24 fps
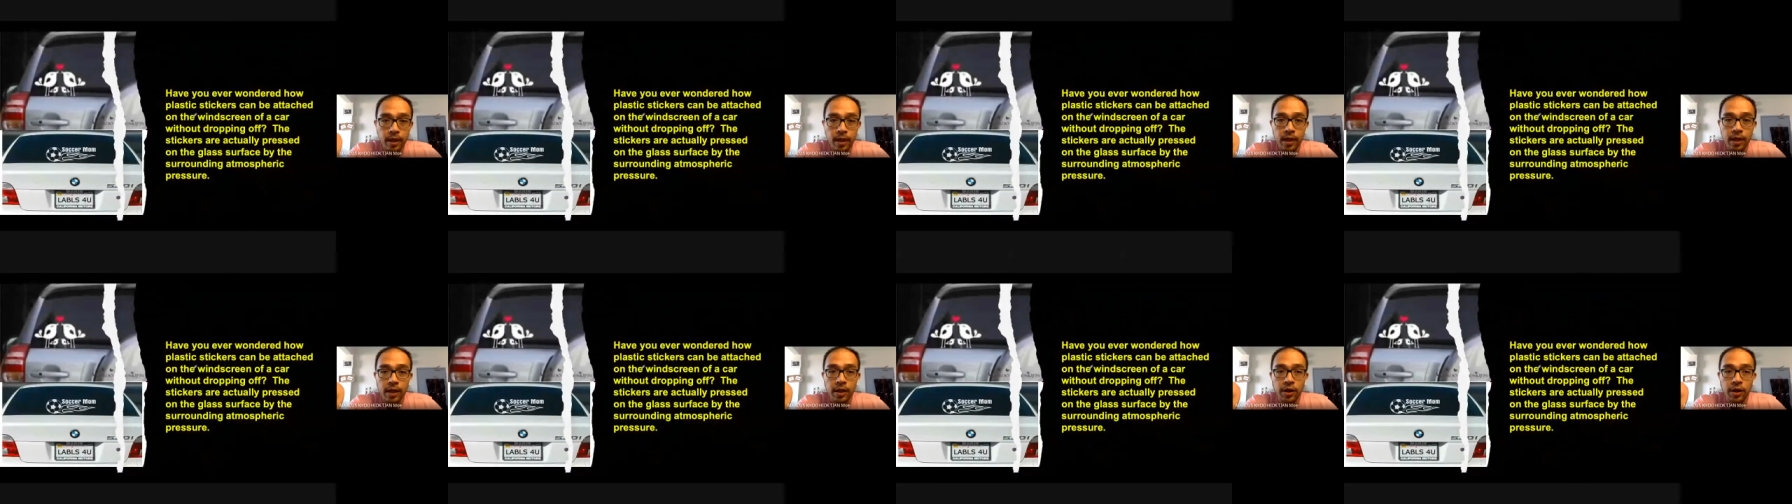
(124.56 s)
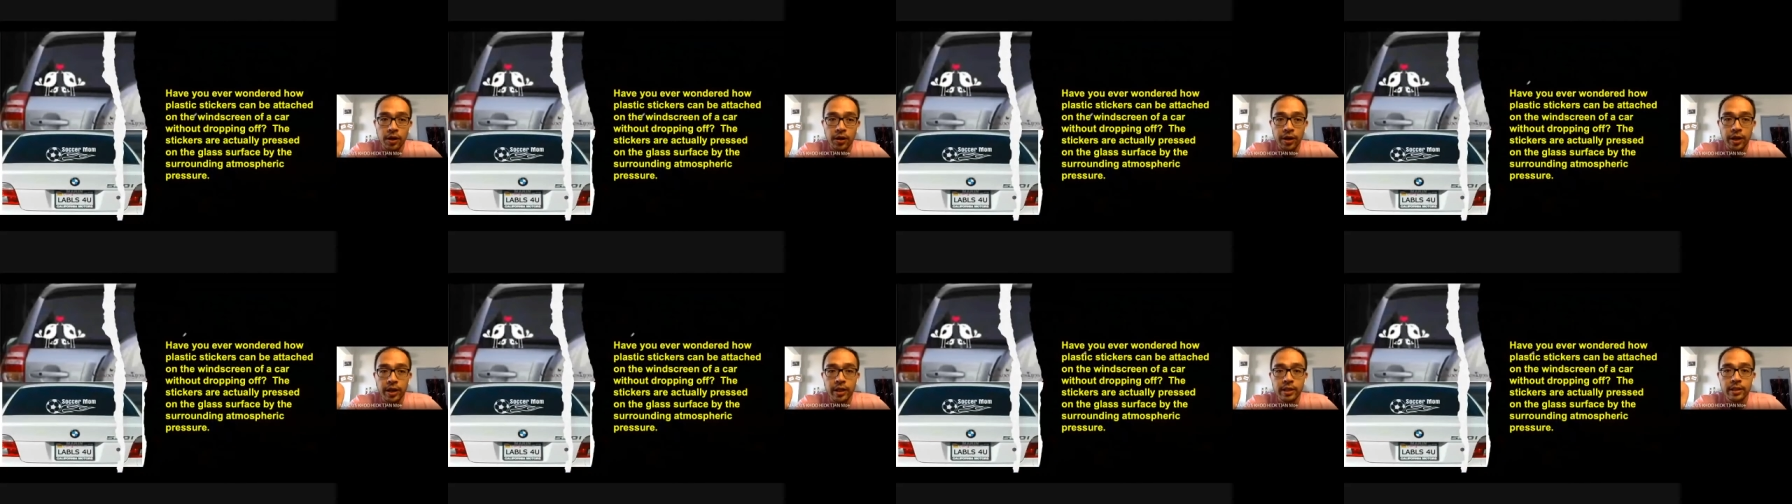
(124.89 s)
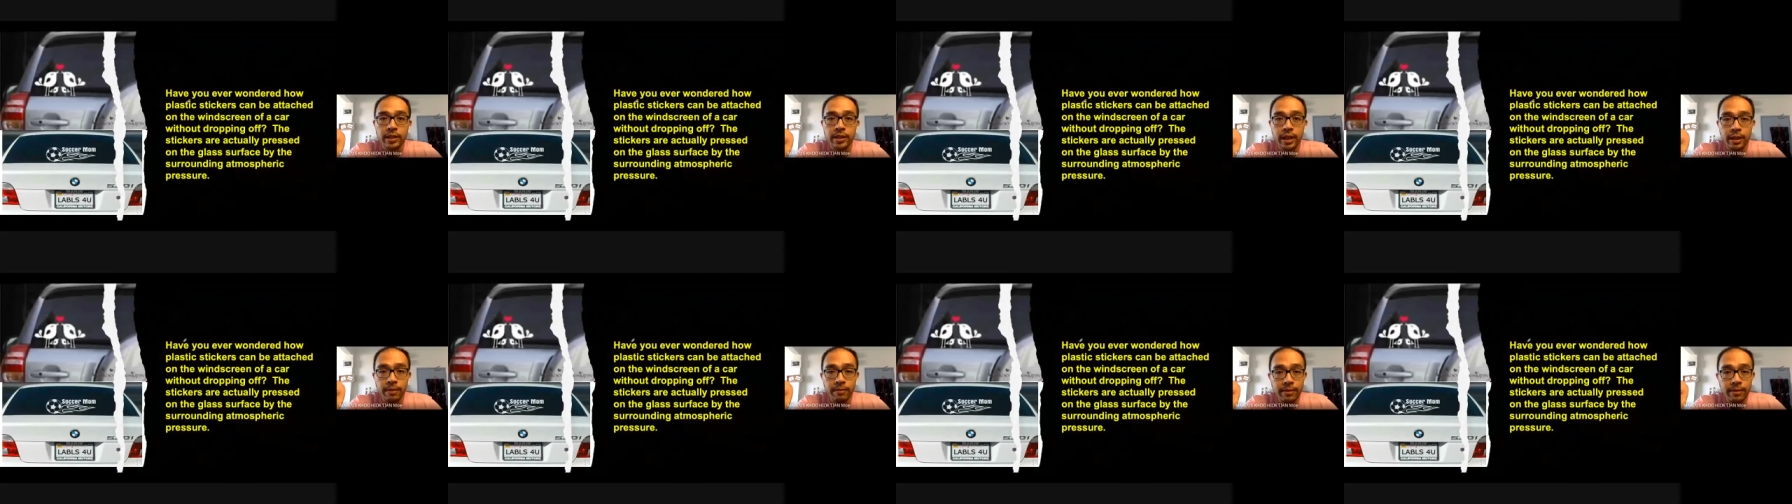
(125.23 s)
Okay,
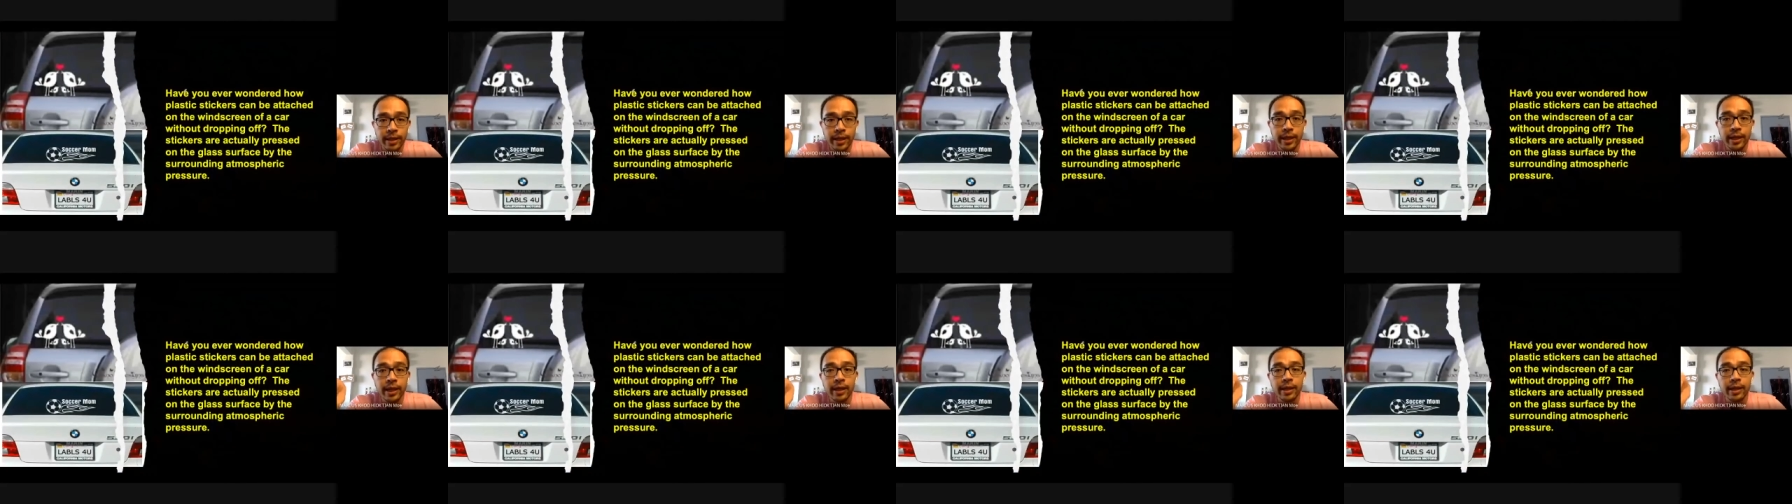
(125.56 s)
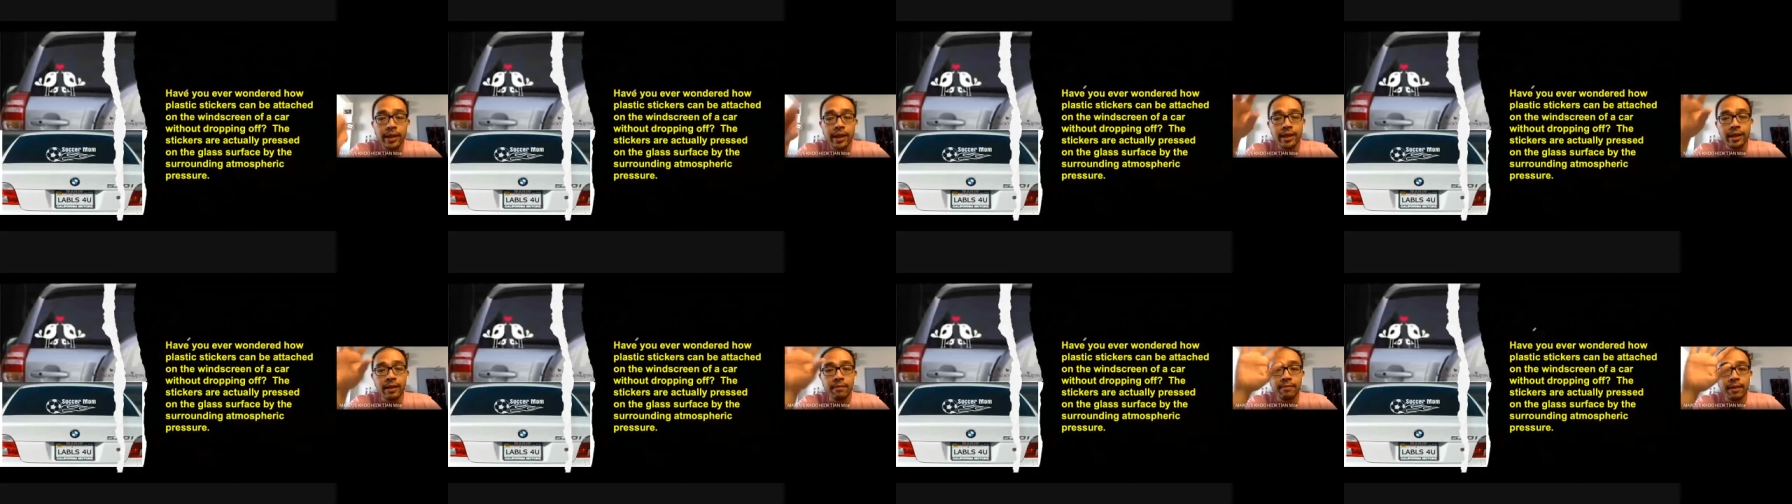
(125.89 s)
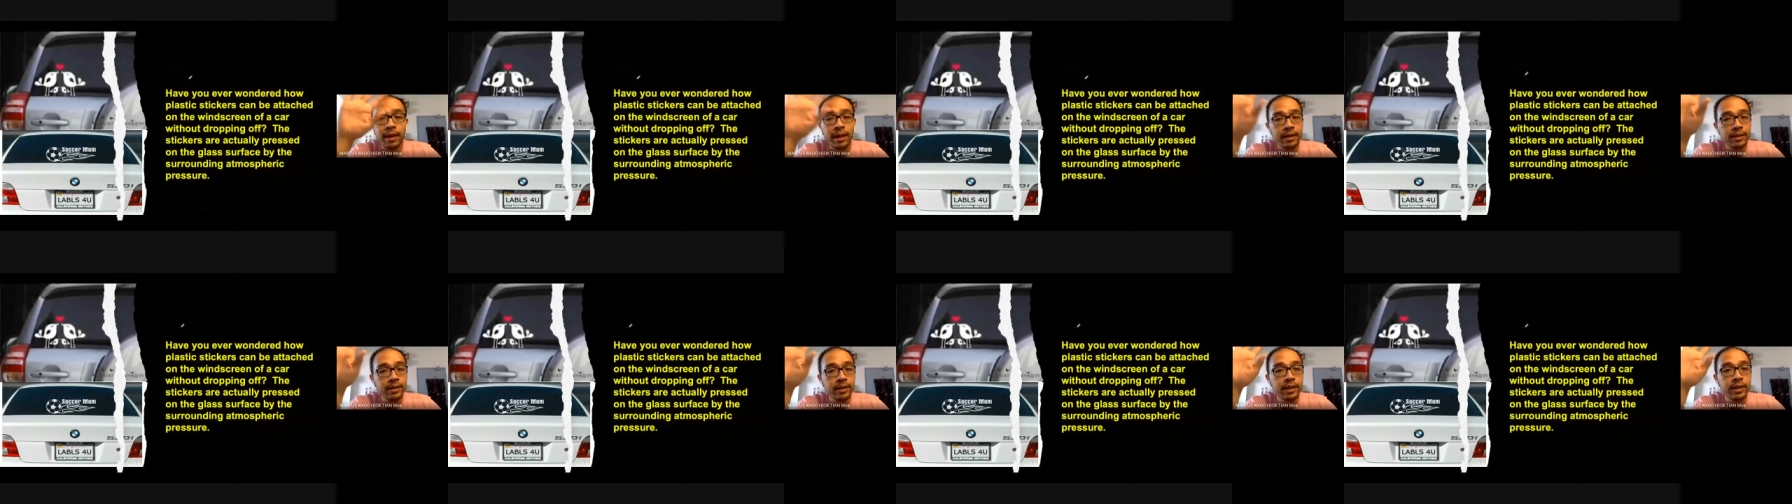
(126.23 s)
same thing like the
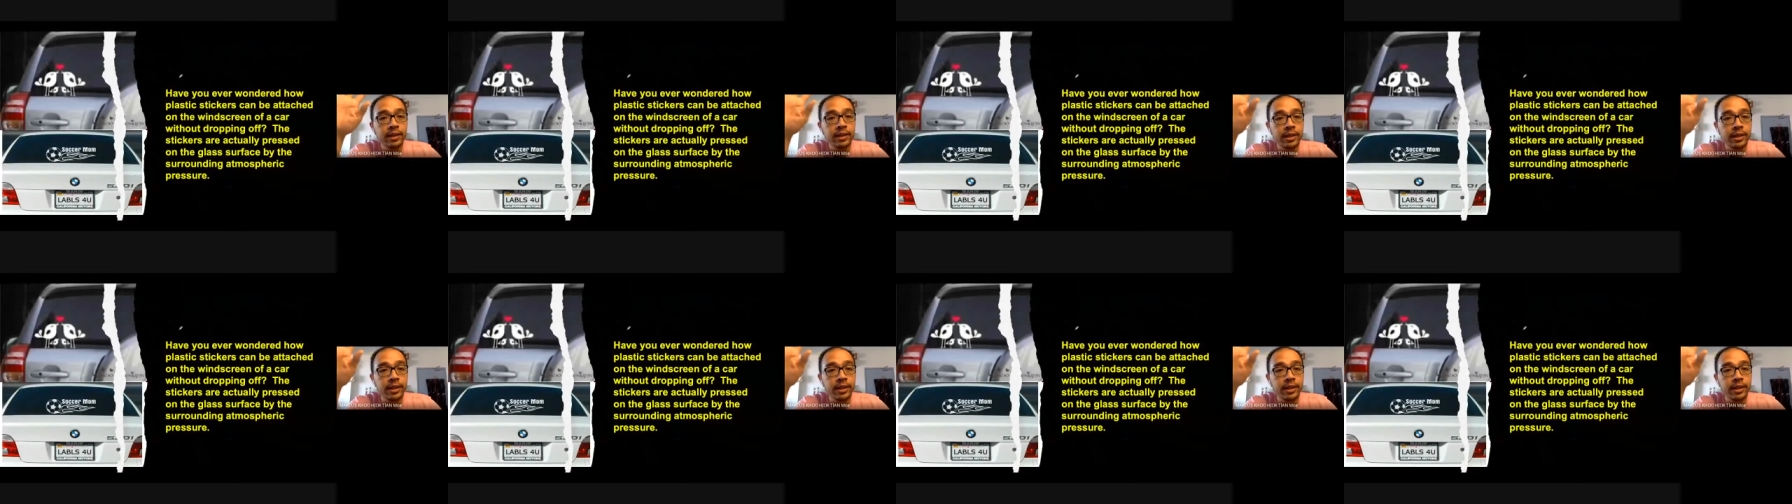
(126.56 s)
plastic